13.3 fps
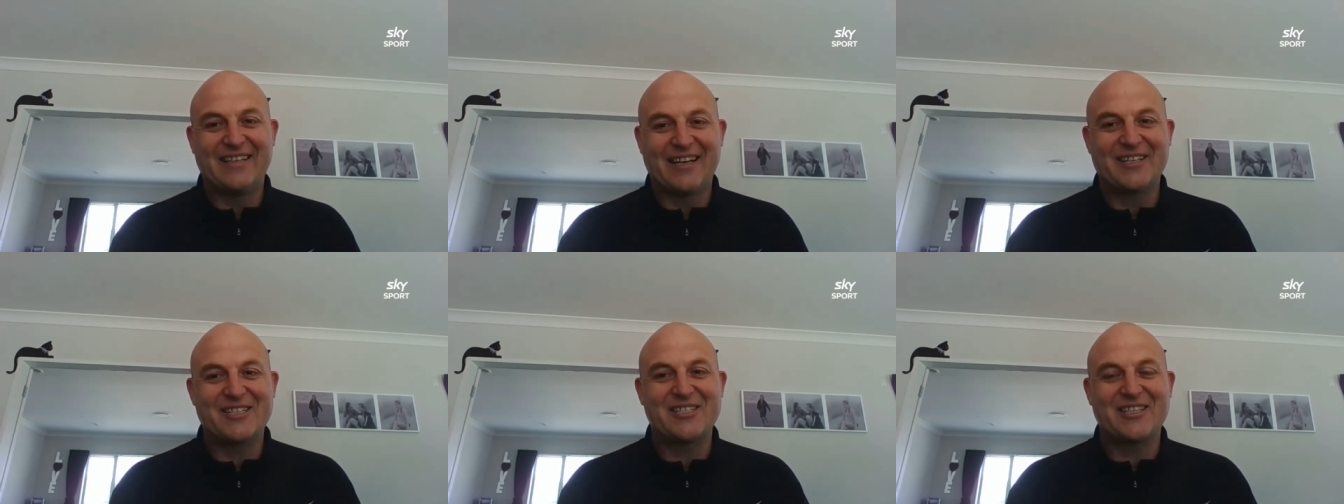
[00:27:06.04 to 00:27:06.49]

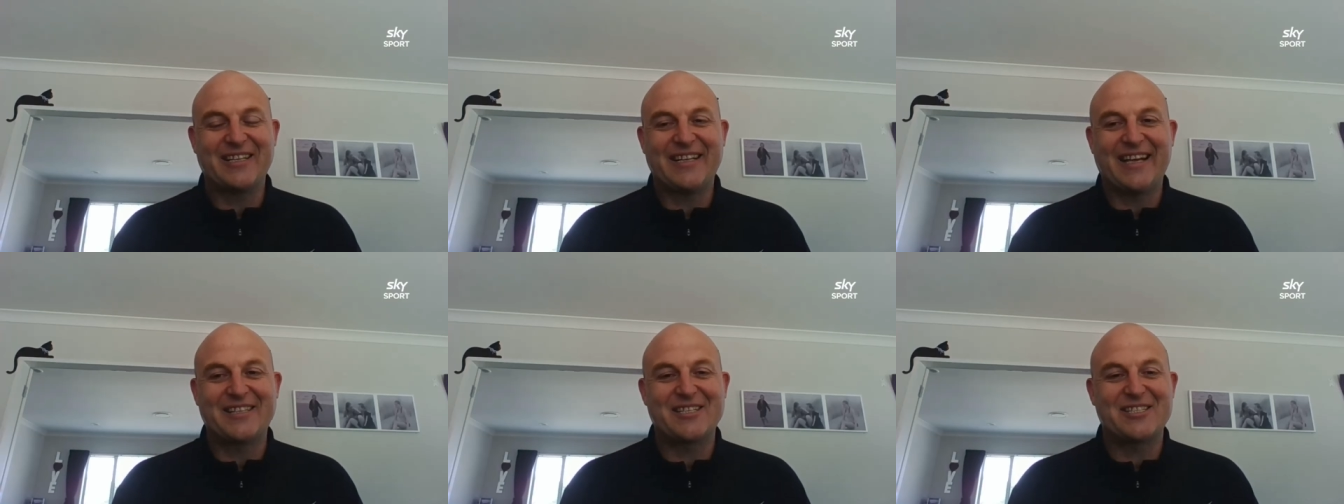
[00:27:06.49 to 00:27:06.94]
No, this is
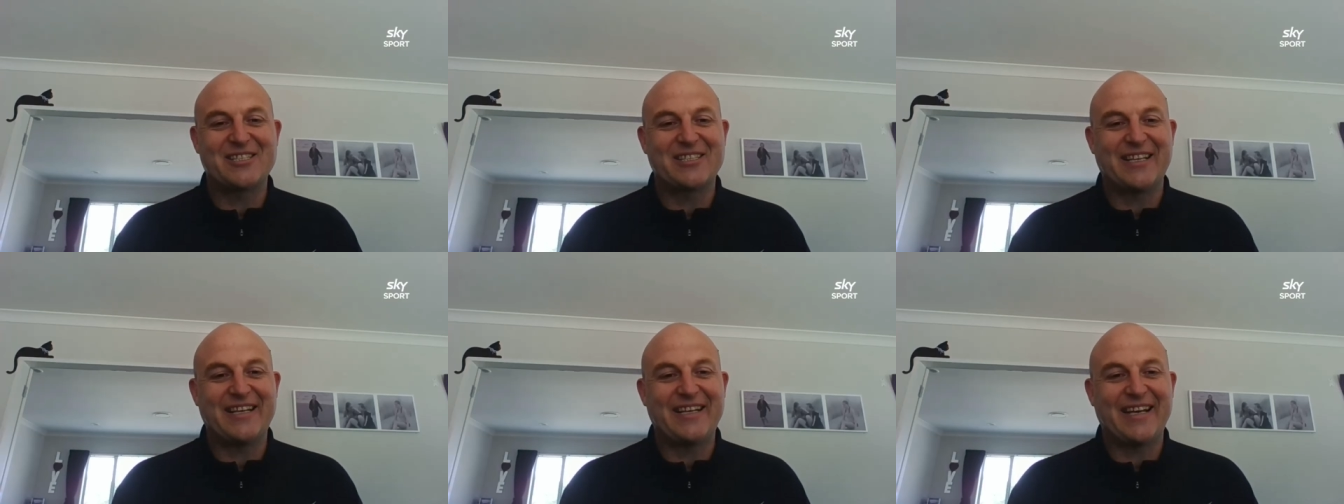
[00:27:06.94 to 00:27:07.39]
the uh, this
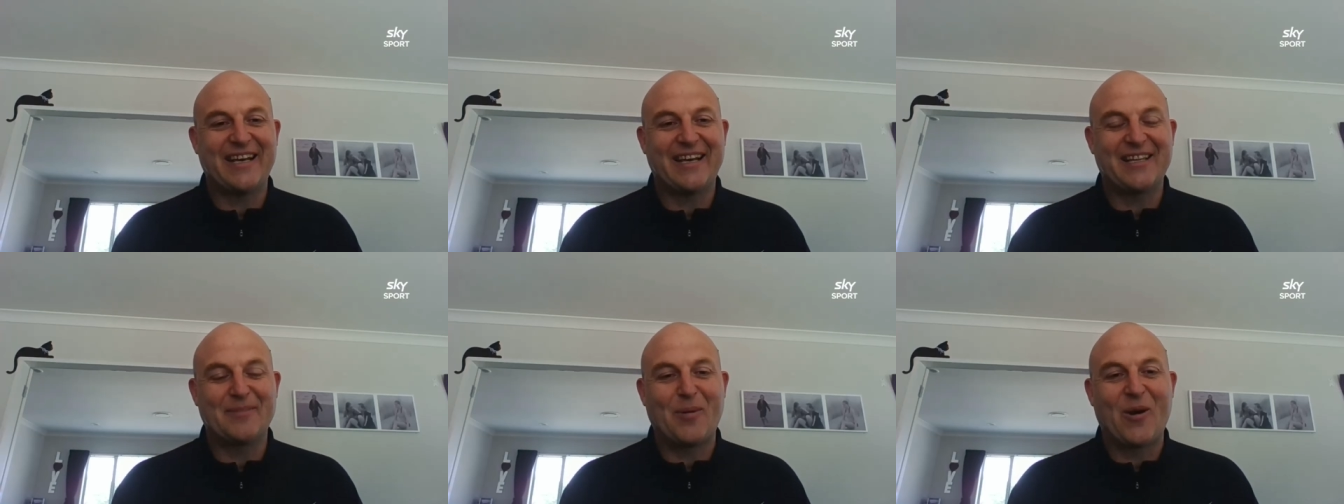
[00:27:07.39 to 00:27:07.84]
is the
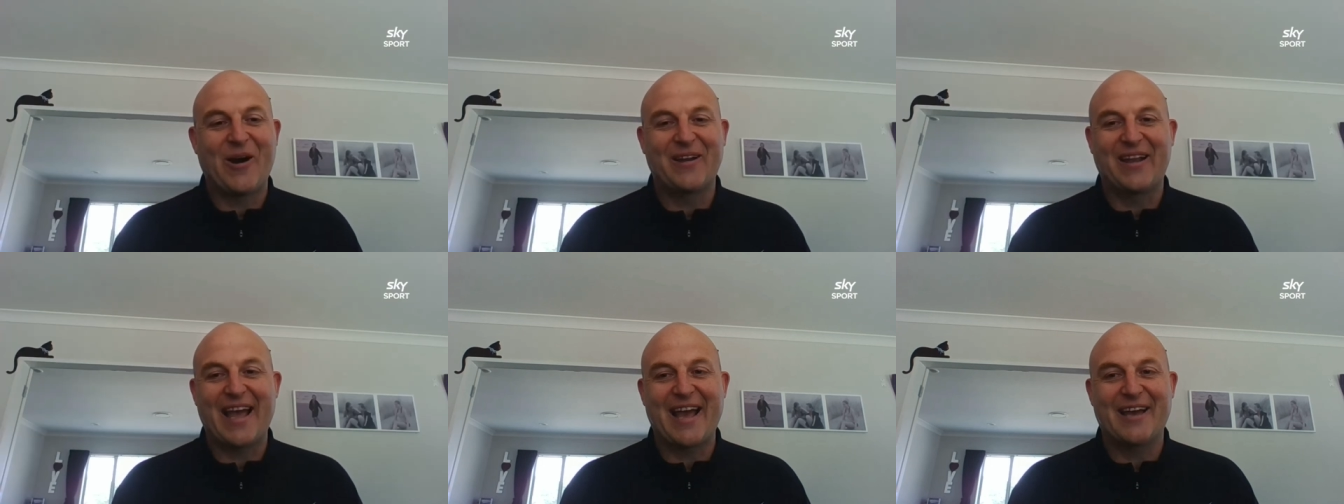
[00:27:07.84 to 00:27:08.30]
uh, the
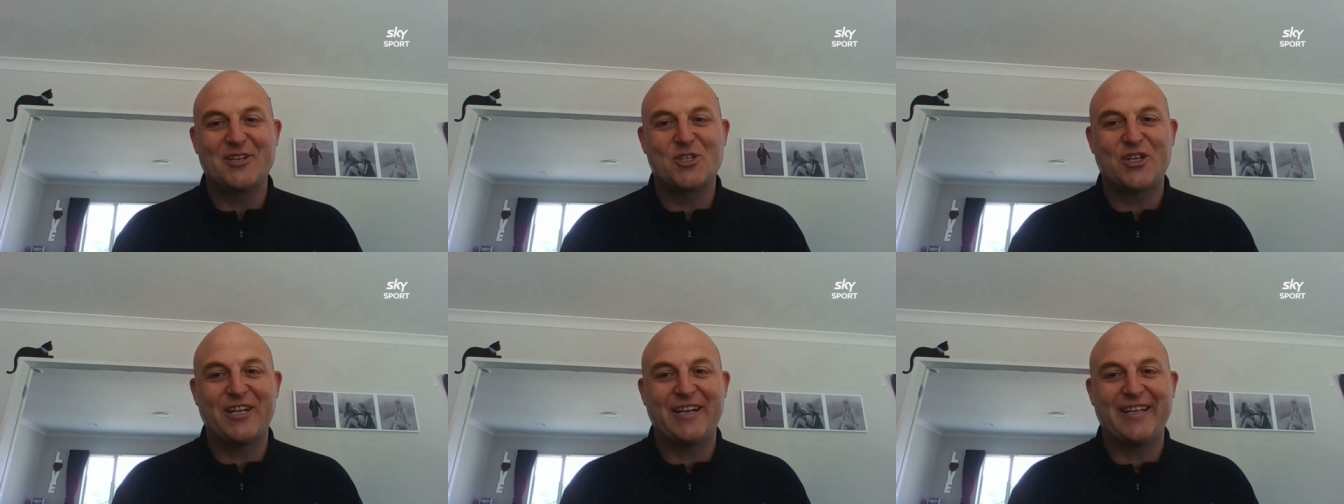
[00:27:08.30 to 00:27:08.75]
Pine
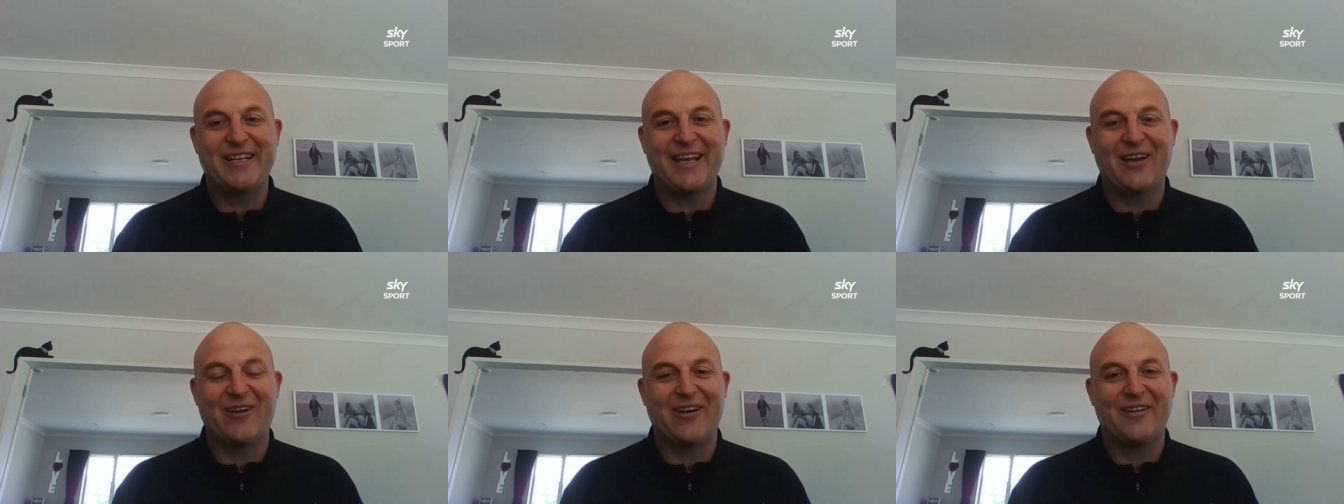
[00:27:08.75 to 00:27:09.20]
Lounge here. Yeah,
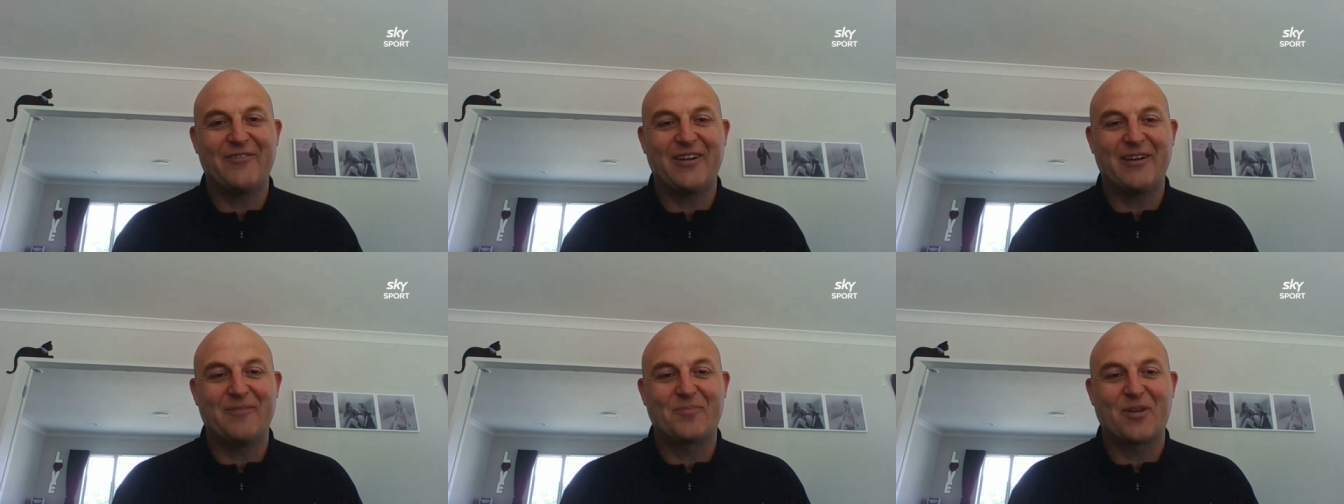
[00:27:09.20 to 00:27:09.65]
okay.
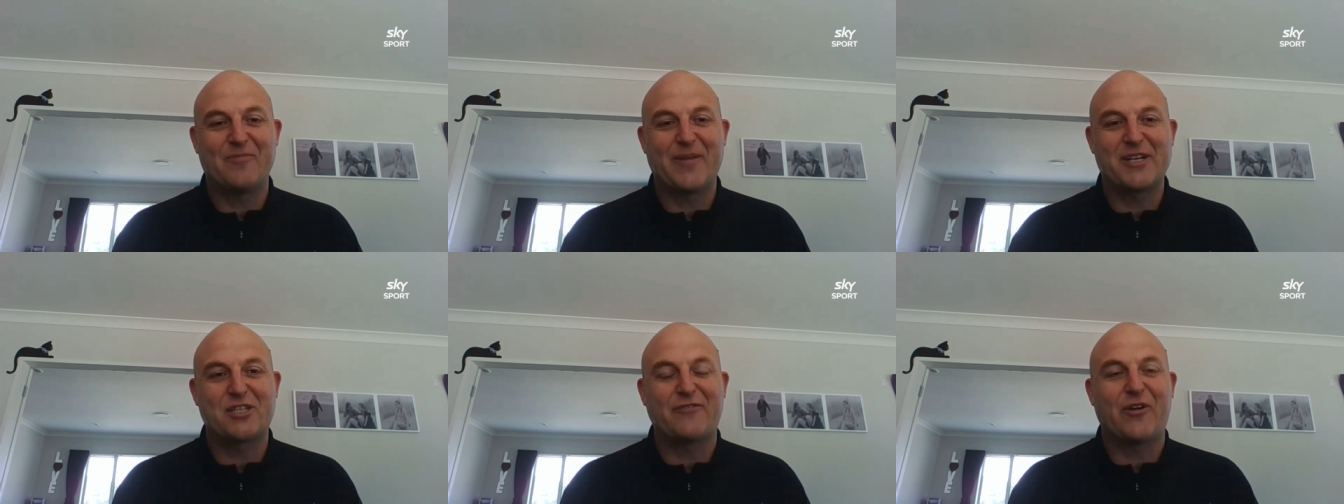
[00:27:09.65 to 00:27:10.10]
I've um, I've
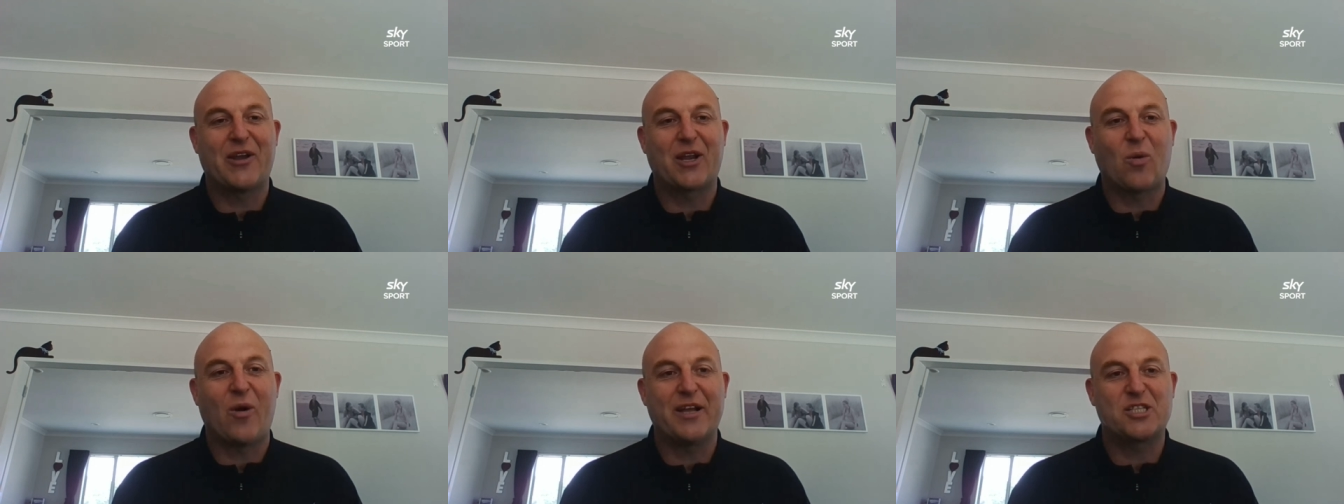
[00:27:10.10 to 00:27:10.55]
managed to
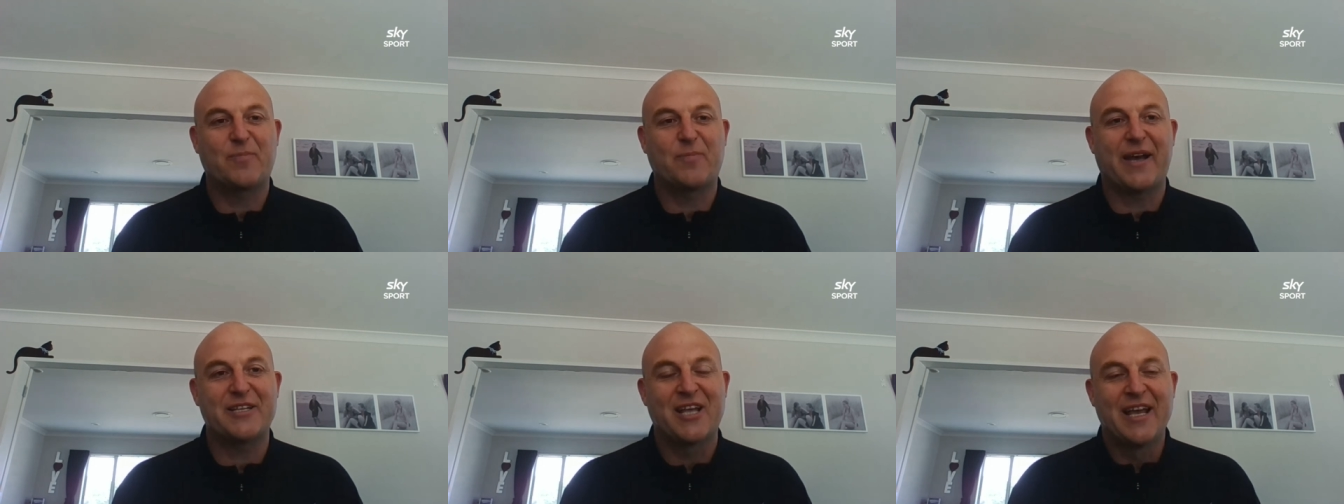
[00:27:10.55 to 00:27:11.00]
find a quiet
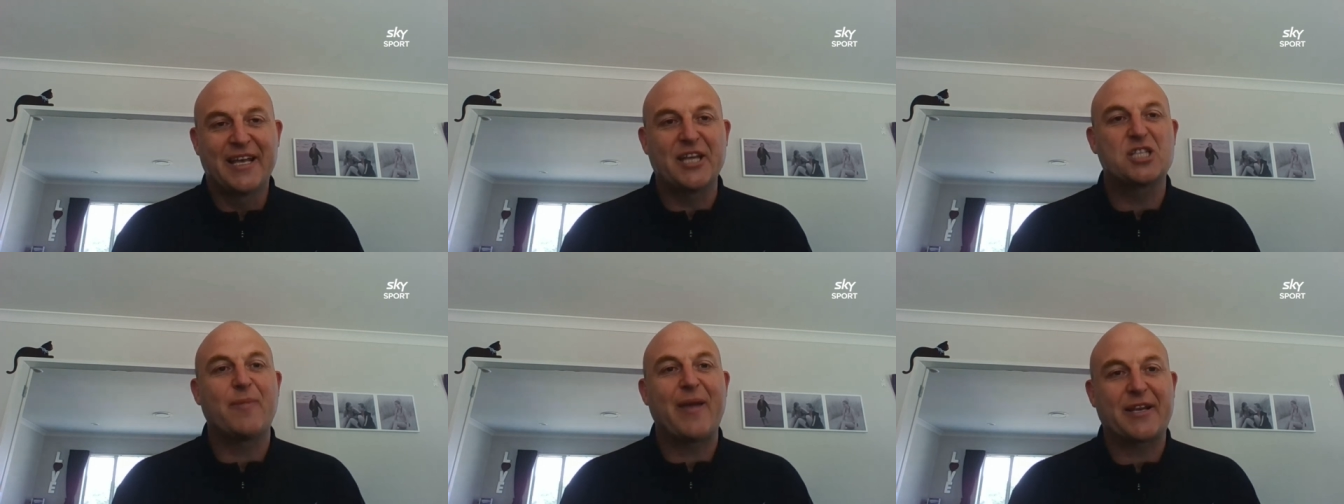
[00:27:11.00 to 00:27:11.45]
space.
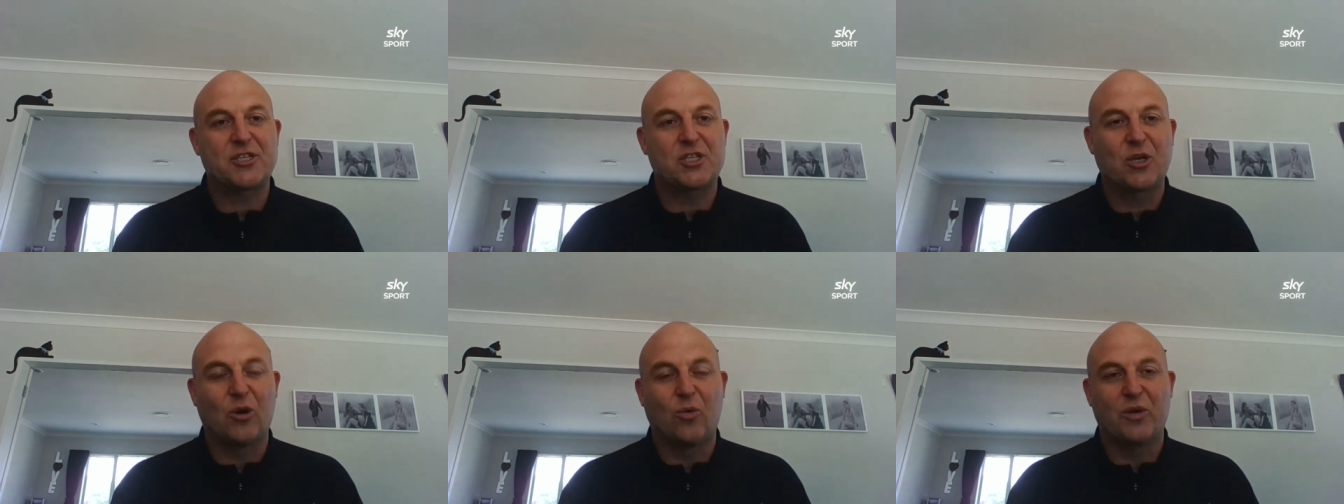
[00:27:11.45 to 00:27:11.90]
Kids are back at
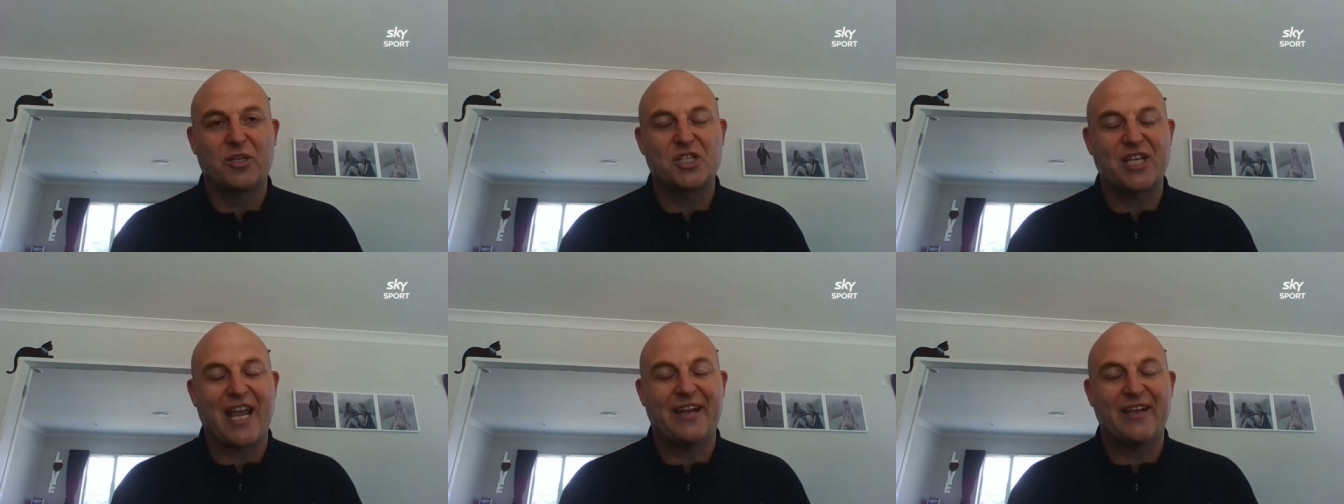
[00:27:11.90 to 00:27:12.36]
school,
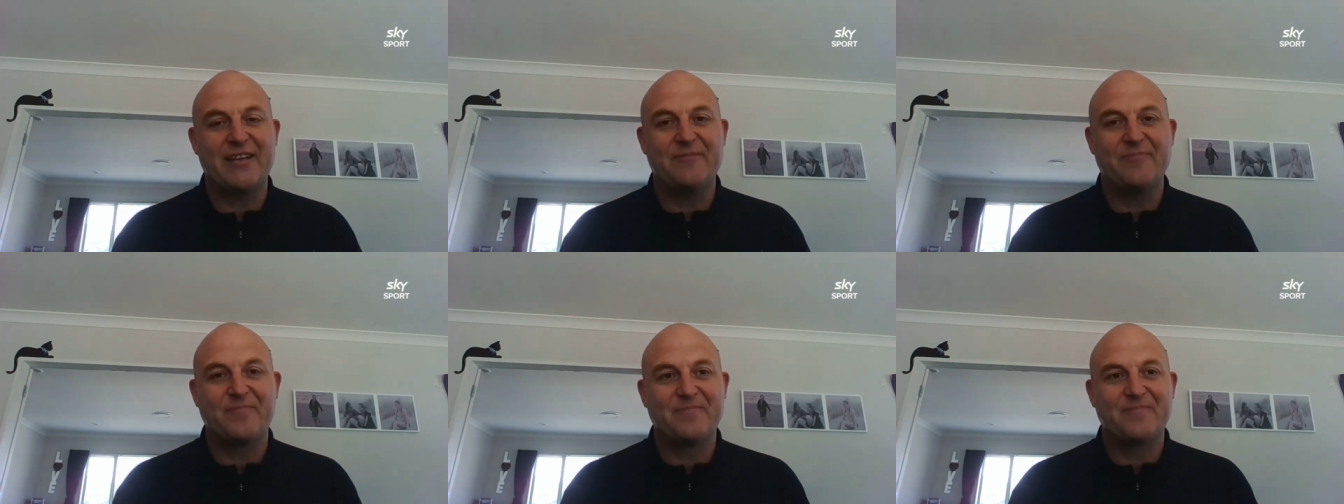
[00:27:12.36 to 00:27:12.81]
which is handy.